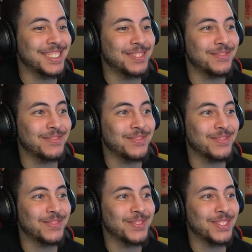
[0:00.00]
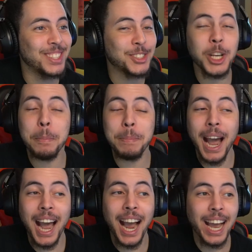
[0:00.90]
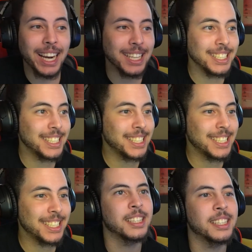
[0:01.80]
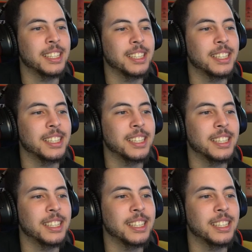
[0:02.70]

Nobody speaks.